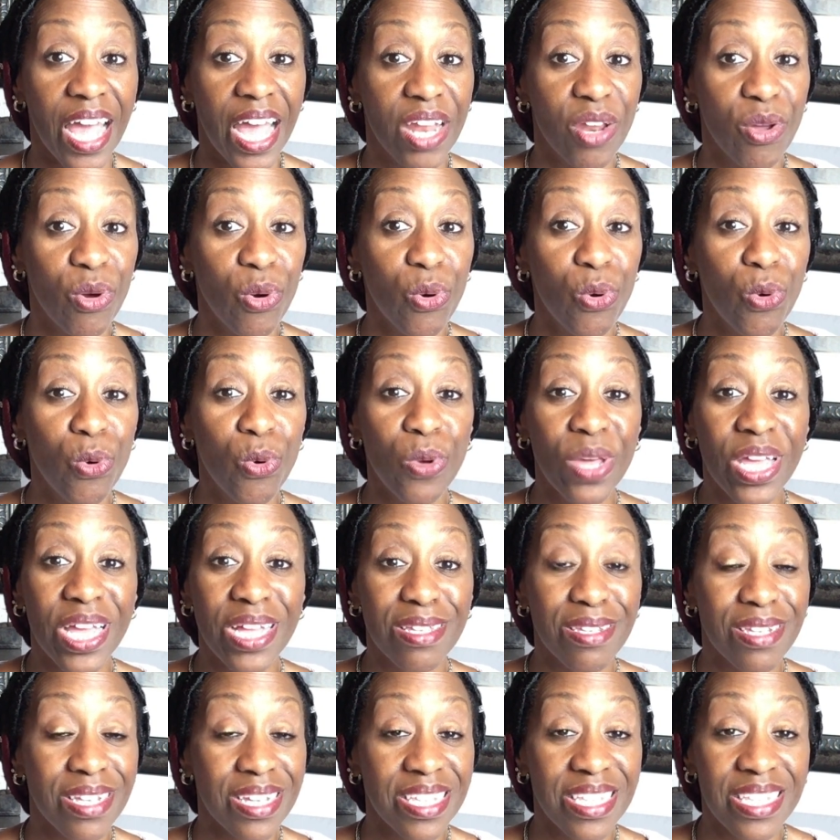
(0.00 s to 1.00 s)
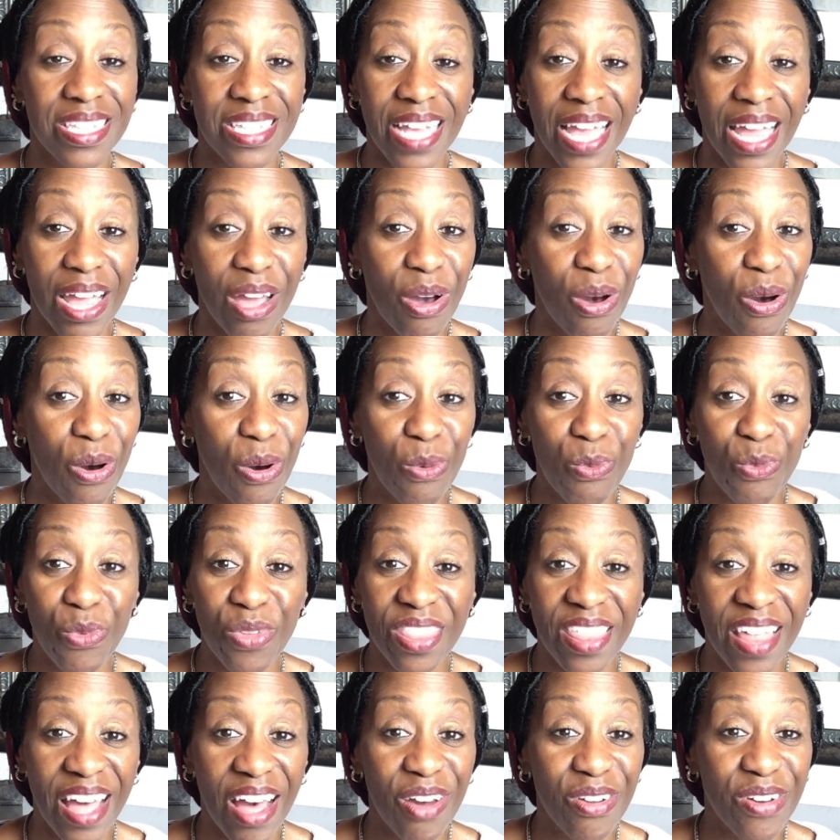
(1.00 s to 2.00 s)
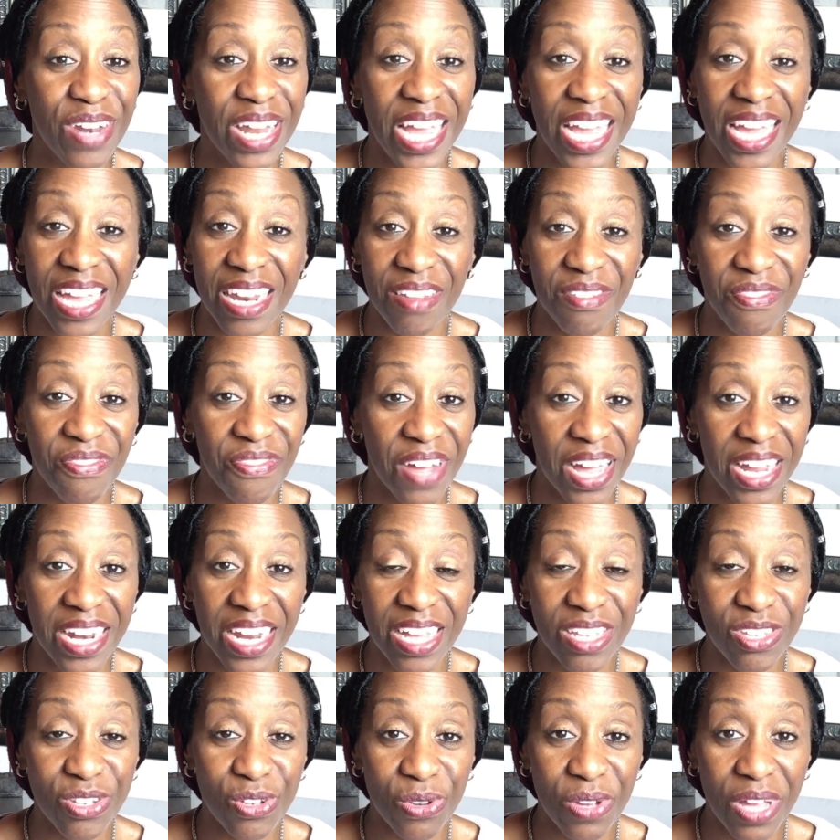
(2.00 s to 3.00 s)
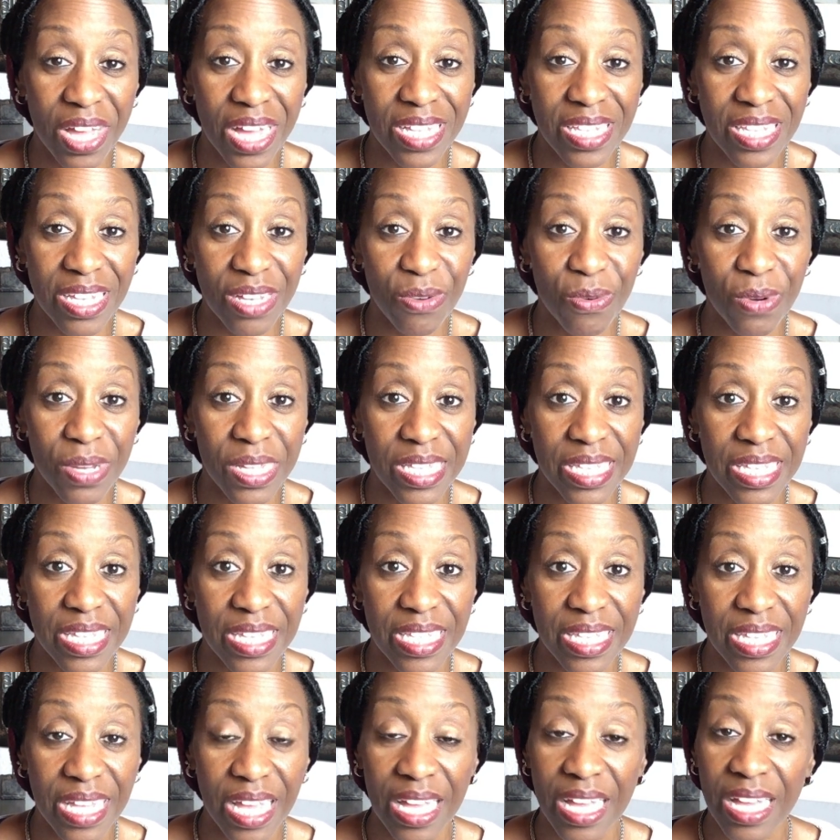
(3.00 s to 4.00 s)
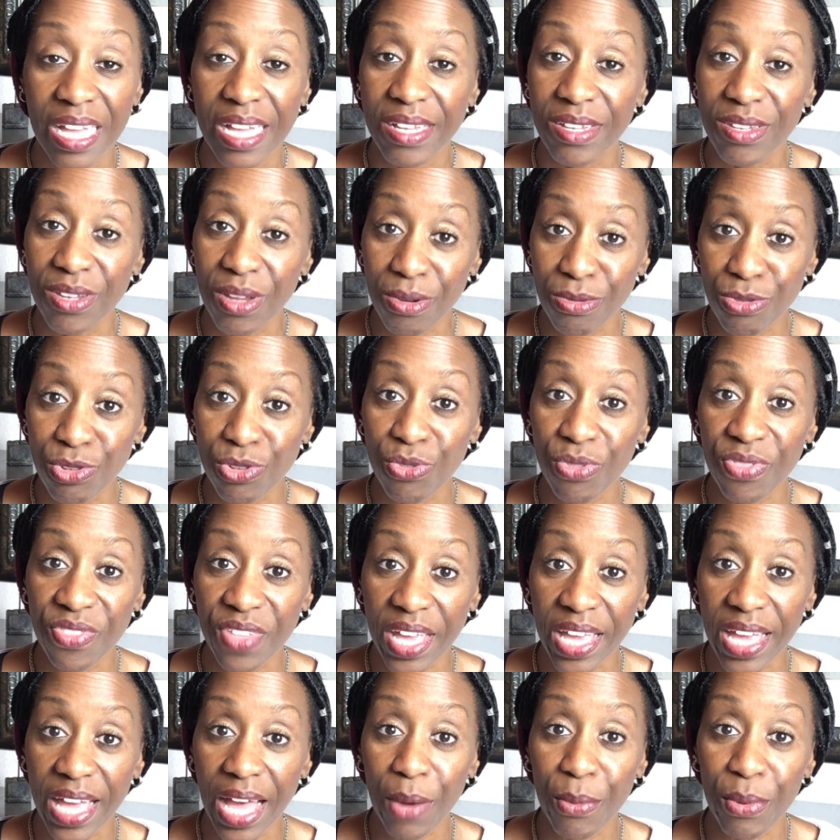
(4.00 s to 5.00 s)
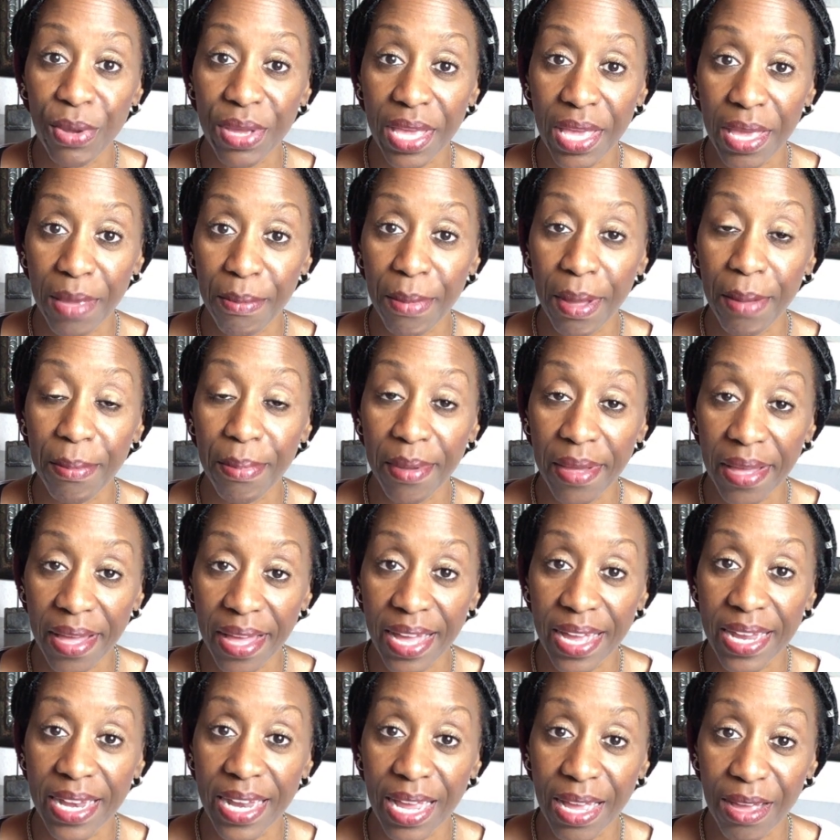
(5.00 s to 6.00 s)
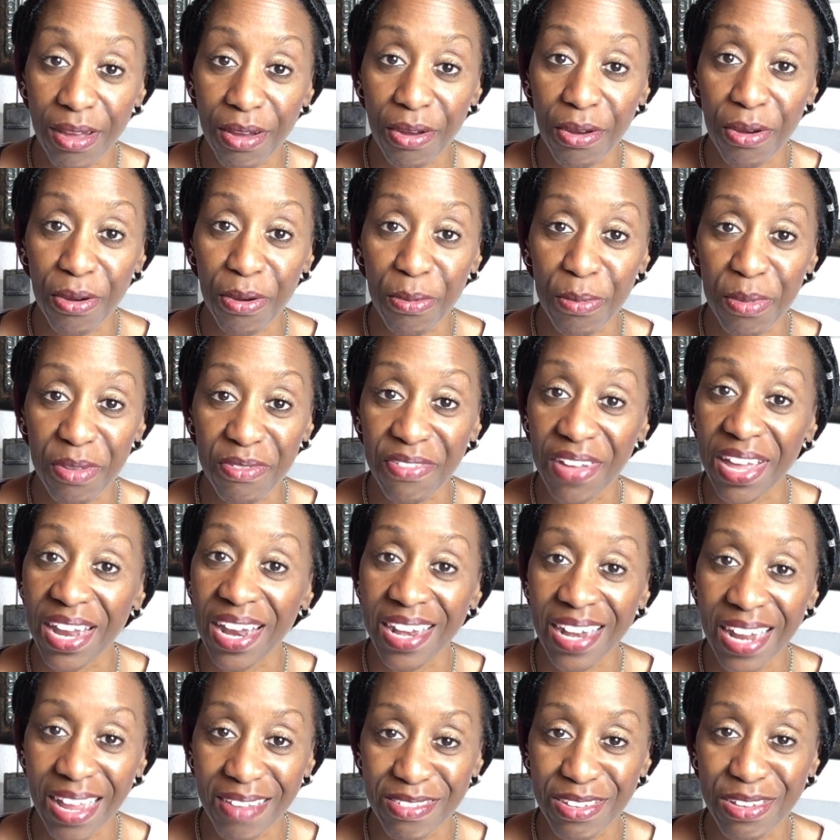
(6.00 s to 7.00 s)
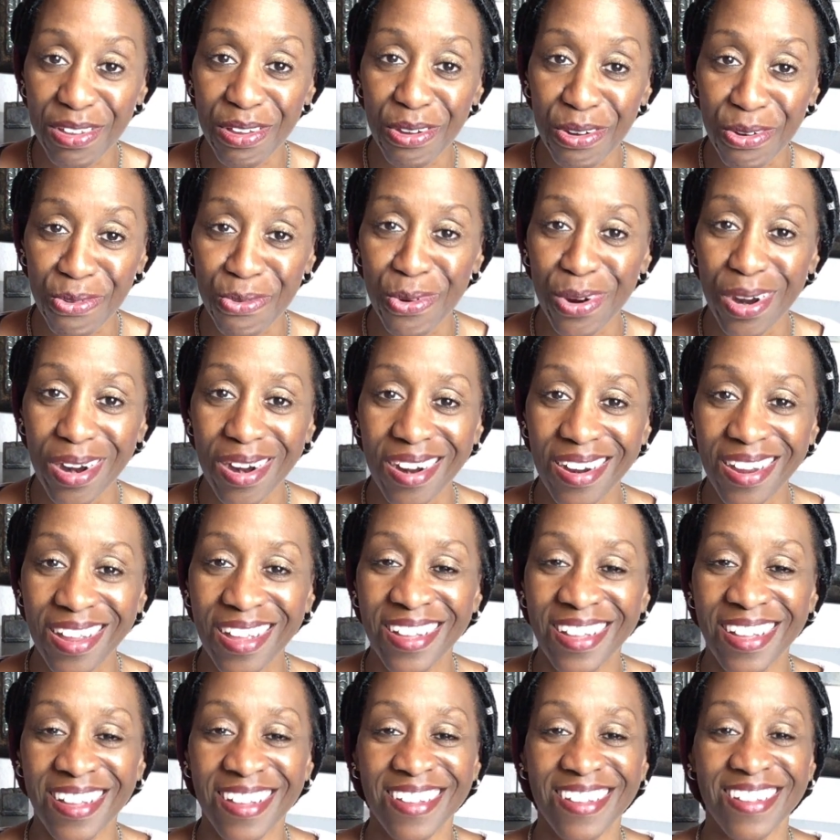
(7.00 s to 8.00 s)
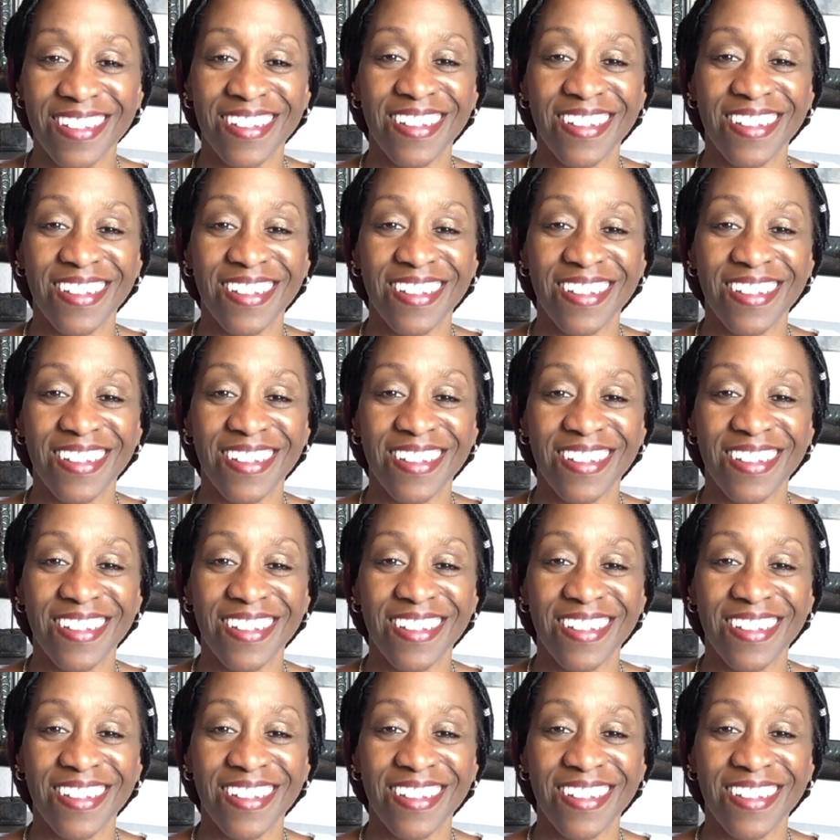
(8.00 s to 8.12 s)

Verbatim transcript: And who can just stay home without negative financial consequences? Don't you think I would keep my behind at home if I didn't have to go to work?